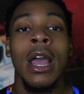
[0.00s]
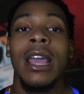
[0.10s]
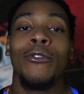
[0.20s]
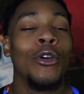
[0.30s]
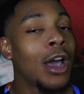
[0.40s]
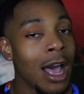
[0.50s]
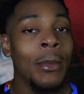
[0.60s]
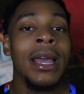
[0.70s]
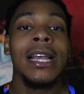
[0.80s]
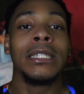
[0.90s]
if you come,
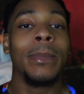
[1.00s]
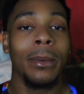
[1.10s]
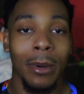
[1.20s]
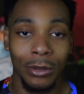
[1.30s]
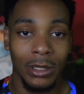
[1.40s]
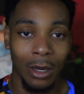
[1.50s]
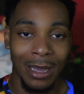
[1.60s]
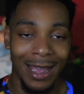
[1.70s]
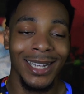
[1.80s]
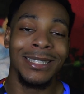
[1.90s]
it's a big promotion, okay?
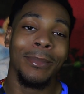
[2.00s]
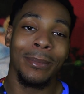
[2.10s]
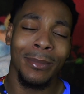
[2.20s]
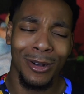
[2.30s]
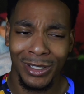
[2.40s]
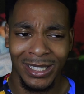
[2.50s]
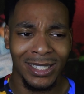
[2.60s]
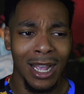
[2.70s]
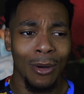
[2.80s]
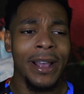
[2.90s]
It's a big promotion.
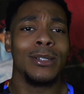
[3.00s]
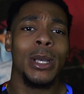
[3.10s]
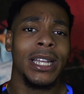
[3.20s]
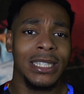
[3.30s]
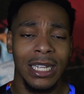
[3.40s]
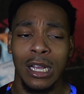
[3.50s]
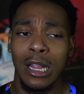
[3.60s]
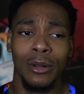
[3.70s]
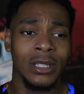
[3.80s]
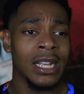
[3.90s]
So as Wicked is getting
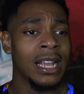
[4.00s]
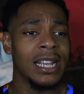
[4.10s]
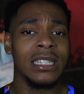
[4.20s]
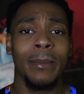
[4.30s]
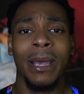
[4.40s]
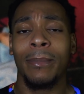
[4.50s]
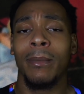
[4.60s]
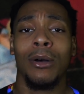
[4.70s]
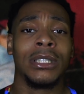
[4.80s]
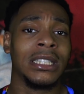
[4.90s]
close, it's a big
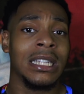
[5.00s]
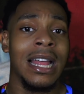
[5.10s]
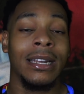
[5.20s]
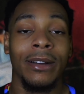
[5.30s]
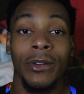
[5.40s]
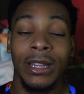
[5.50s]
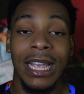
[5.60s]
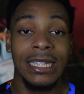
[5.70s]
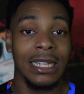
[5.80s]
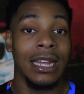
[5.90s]
promotion. It's a lot of different
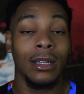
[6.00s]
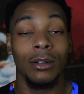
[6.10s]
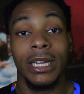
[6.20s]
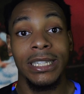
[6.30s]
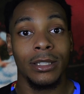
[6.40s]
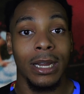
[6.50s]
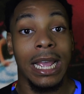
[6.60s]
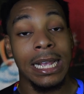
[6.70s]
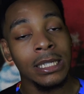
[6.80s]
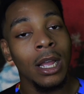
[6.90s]
things, a lot of little Easter
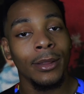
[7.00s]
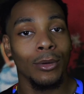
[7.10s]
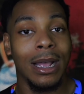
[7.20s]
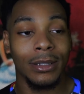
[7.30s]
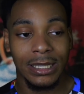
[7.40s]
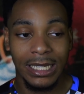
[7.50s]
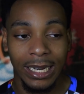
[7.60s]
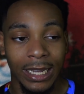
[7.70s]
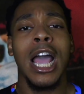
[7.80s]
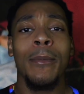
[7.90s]
eggs throughout the
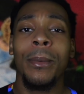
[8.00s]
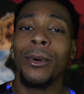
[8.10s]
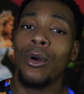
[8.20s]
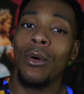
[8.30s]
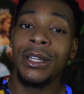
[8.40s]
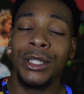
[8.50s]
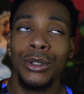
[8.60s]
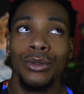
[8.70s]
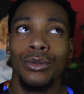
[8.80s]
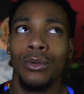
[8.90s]
city. I remember going
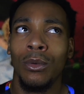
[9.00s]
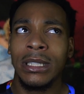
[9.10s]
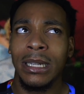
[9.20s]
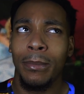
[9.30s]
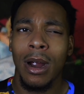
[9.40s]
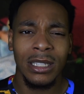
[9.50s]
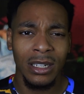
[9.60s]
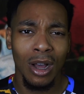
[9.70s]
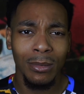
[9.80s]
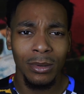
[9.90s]
to, was it Barnes &
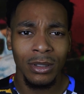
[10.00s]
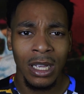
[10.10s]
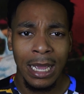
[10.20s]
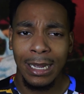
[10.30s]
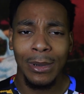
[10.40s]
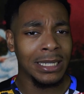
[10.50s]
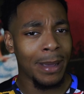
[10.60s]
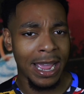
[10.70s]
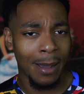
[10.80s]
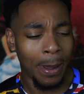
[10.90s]
Noble's? It was a
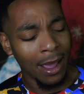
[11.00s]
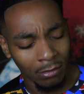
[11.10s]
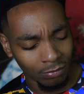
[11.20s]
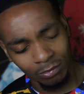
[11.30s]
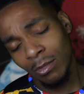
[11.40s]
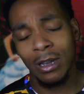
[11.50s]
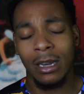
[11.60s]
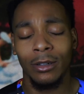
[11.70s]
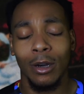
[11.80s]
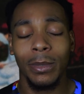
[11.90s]
Bam. Okay,
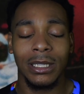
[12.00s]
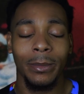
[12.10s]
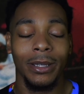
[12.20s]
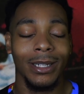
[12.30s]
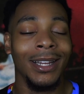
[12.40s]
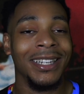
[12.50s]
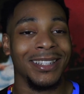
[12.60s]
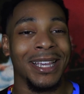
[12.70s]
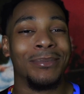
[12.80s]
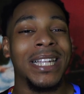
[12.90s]
you know, Books A Million. I
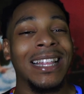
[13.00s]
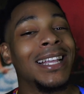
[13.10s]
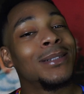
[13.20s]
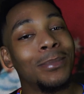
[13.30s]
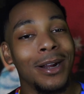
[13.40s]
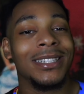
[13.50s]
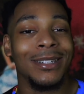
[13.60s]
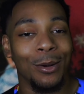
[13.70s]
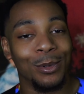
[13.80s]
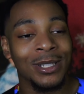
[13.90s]
think it was Barnes &
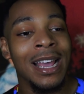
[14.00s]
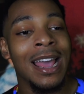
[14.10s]
Noble's.